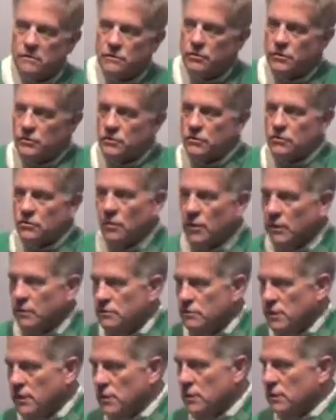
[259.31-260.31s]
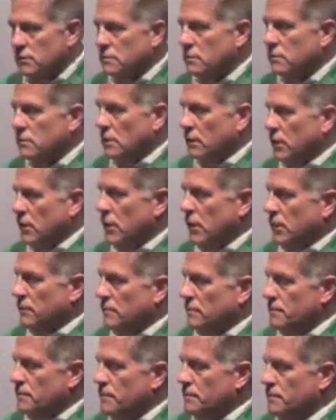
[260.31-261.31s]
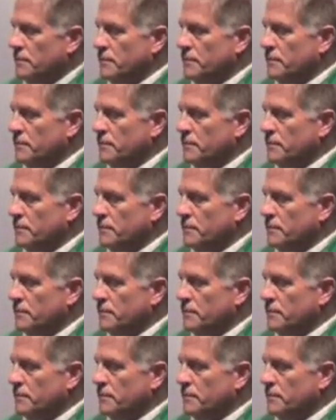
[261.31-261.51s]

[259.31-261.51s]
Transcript: she started to eat again.